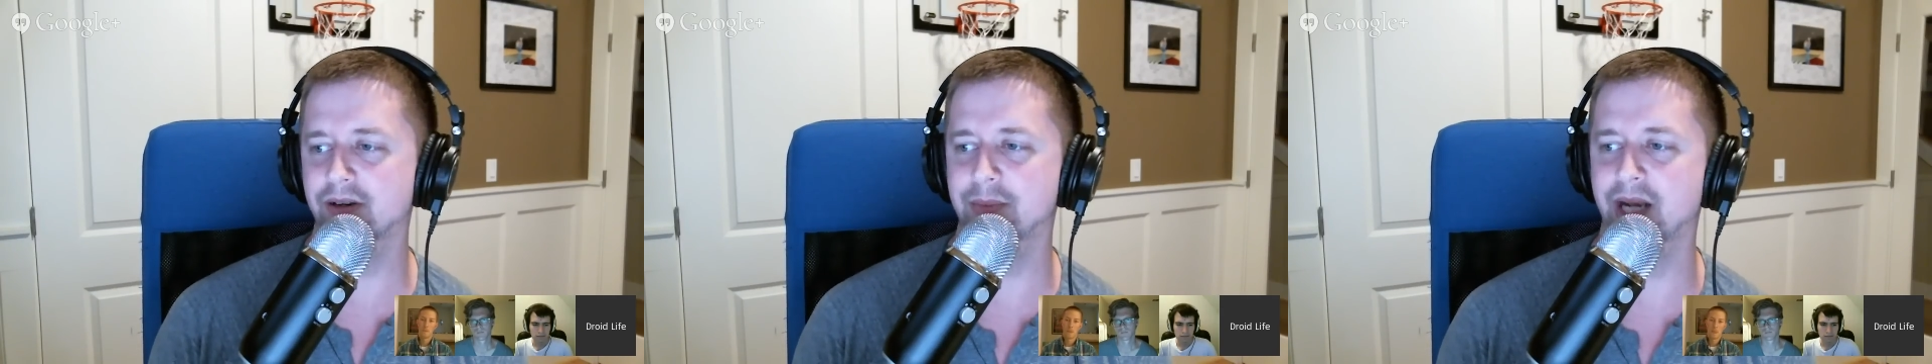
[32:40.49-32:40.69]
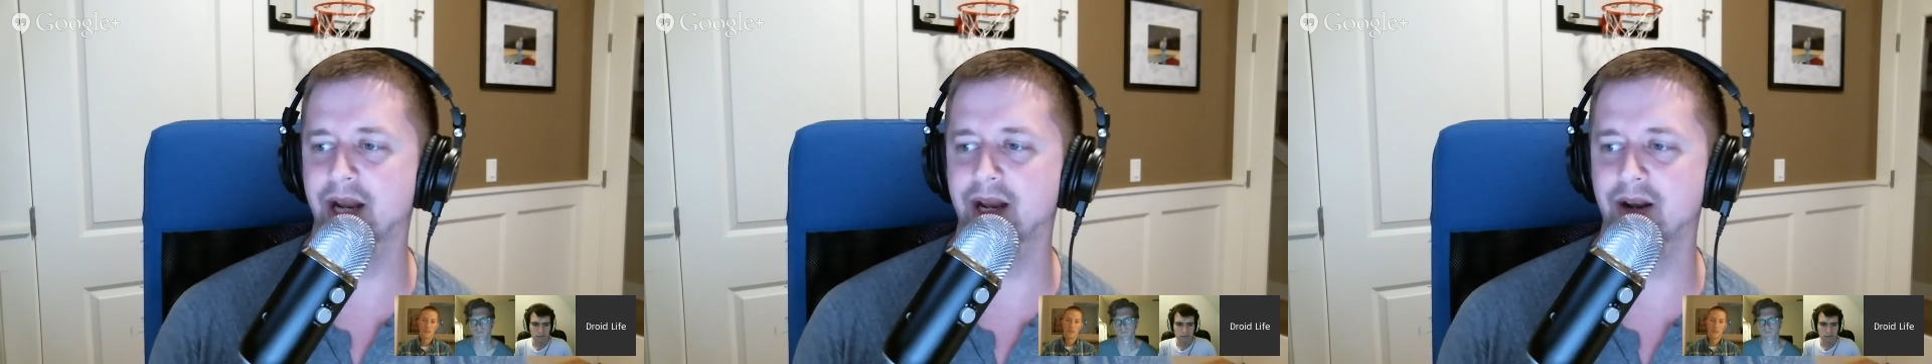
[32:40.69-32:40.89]
I
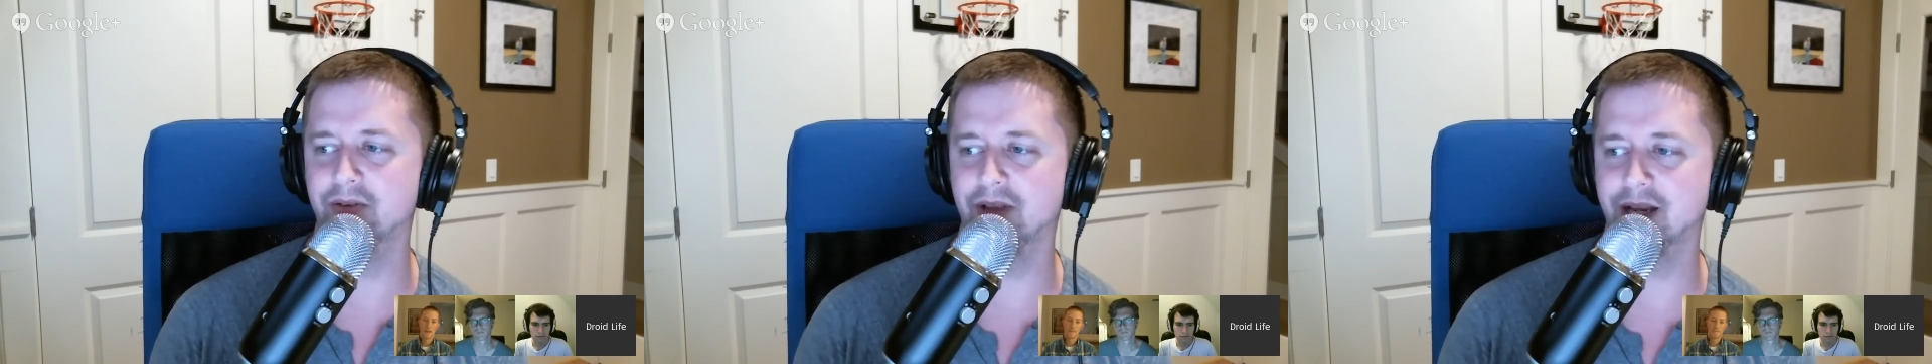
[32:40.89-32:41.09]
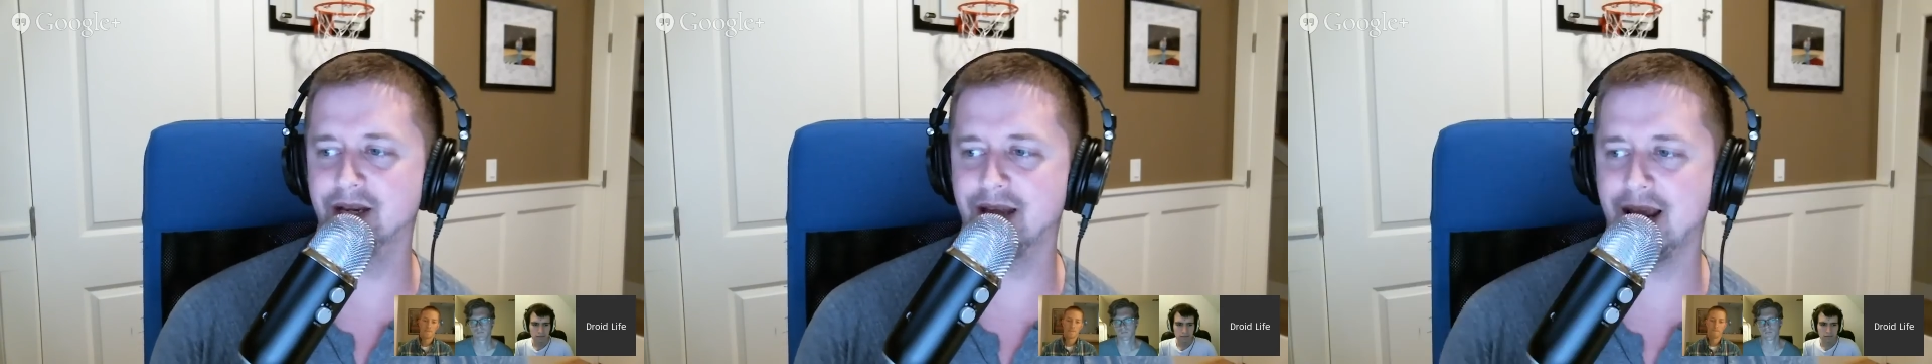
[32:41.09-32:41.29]
mean, I
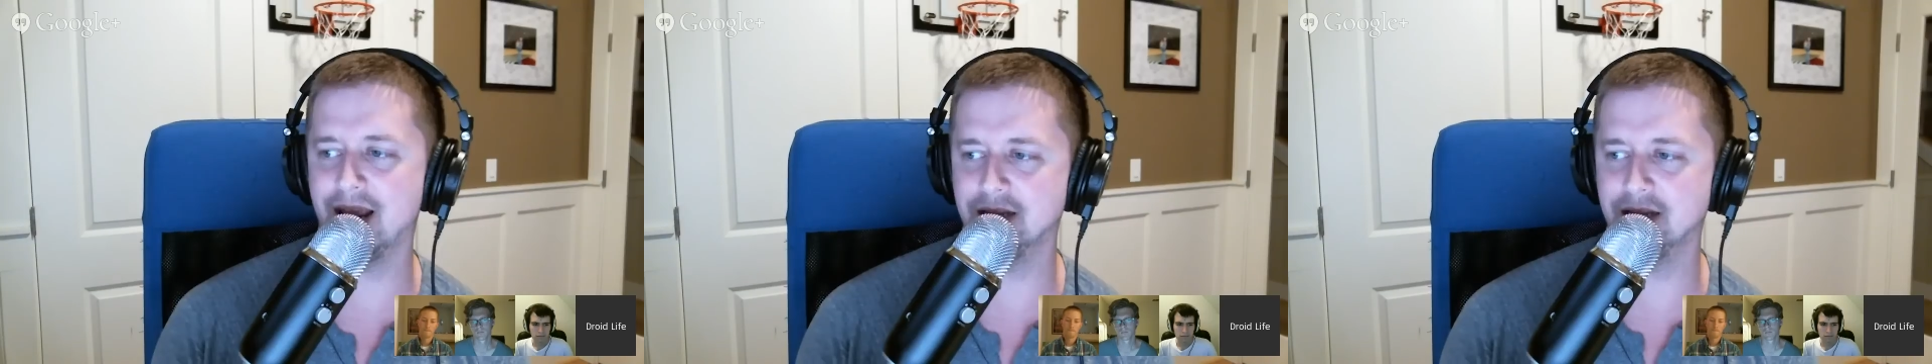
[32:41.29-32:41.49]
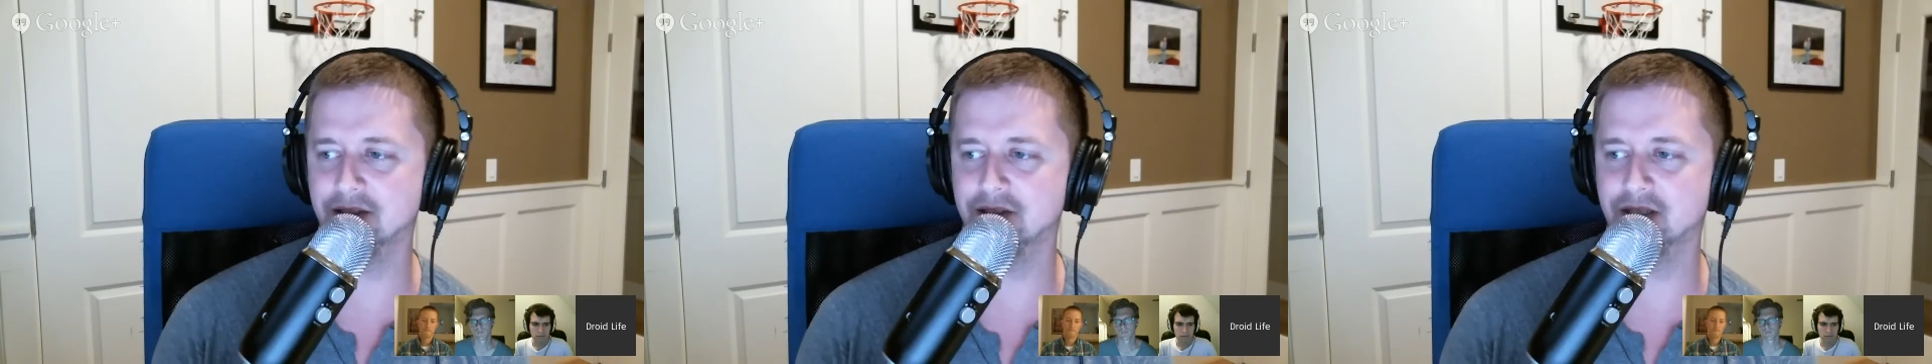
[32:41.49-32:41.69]
don't
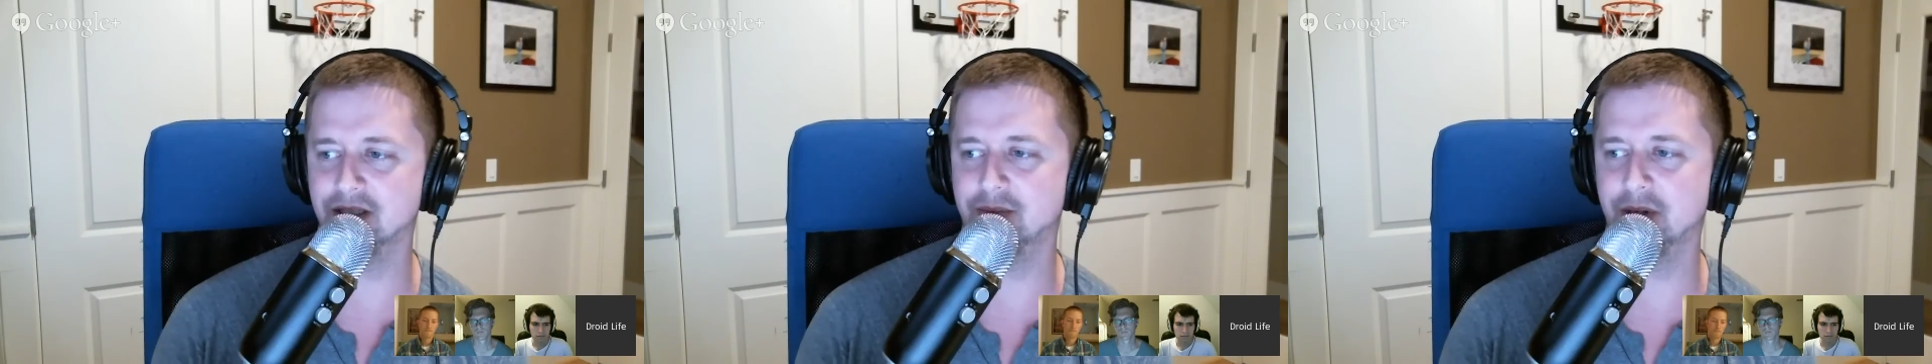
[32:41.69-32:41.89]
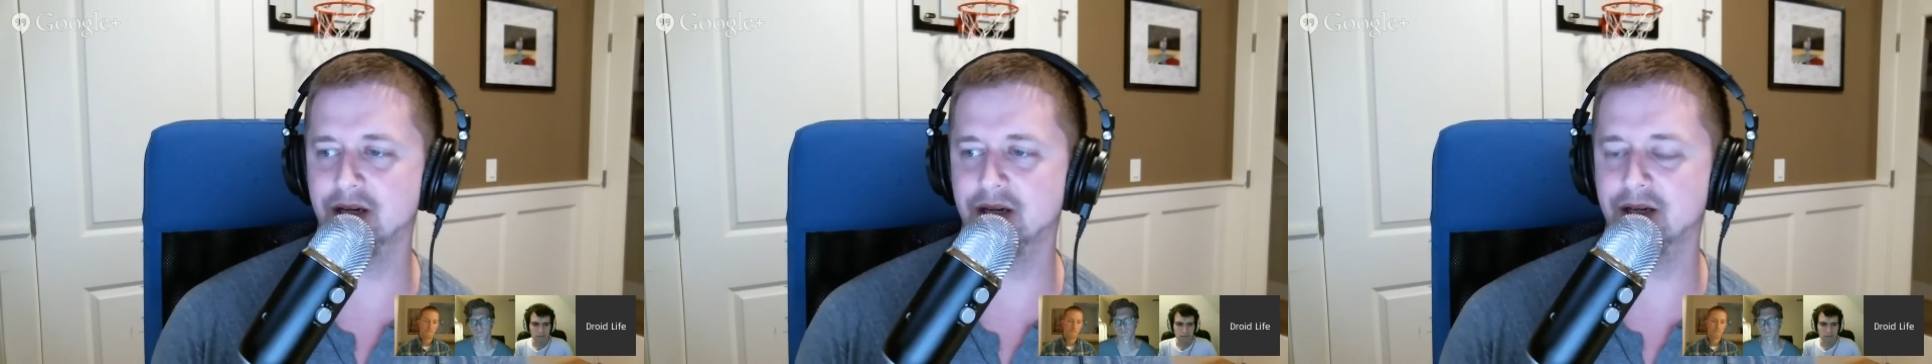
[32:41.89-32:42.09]
hate this
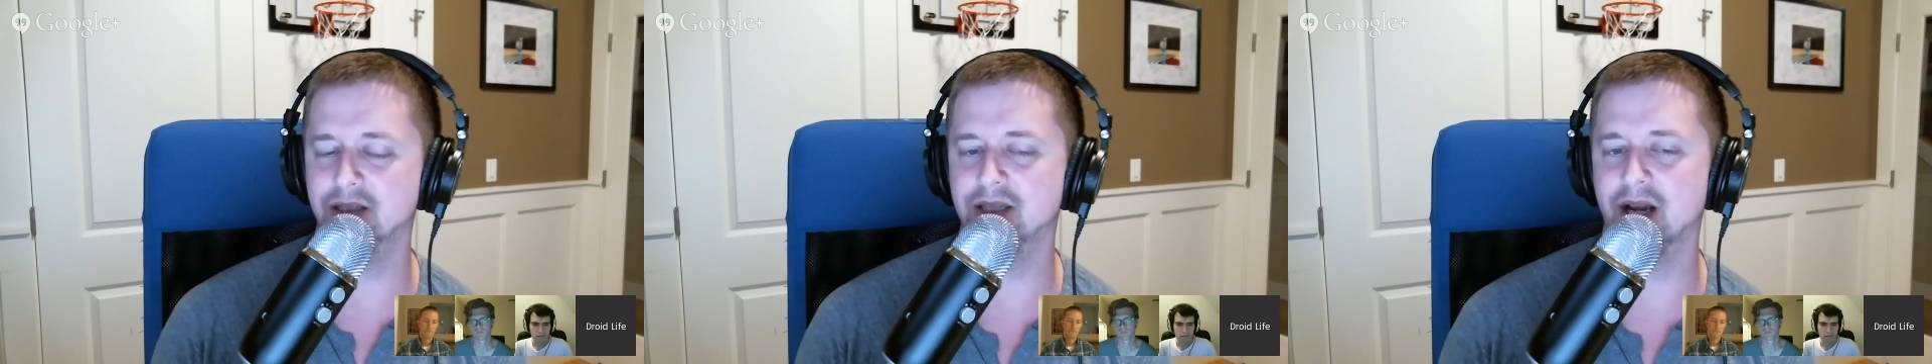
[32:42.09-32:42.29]
experience.